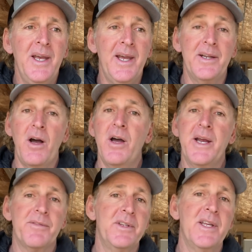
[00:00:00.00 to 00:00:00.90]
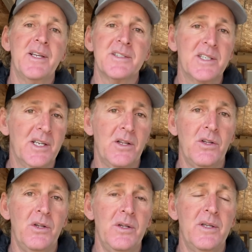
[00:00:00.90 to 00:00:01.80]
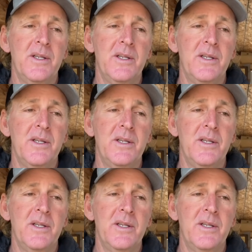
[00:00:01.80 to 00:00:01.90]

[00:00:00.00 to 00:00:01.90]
and everything's cyclical.